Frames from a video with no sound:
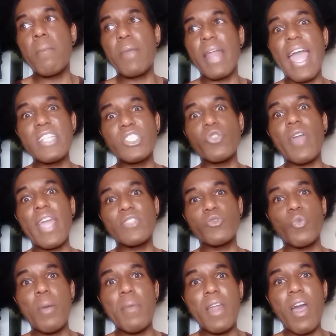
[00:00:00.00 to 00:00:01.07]
black
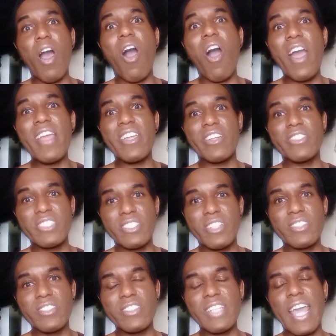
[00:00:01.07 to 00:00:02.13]
trans women are your
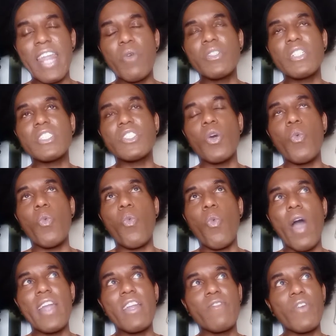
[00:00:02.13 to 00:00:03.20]
sisters and it was just a
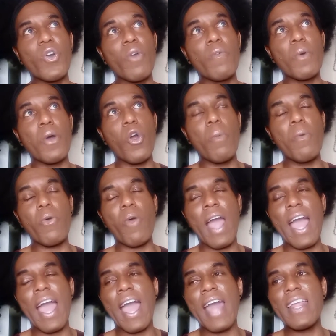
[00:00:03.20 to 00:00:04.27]
wonderful uber, uber
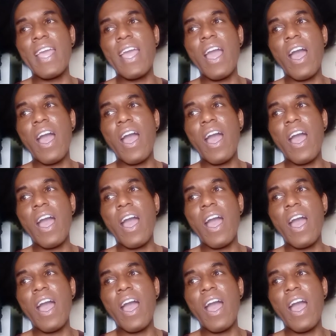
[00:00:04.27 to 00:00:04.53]
ride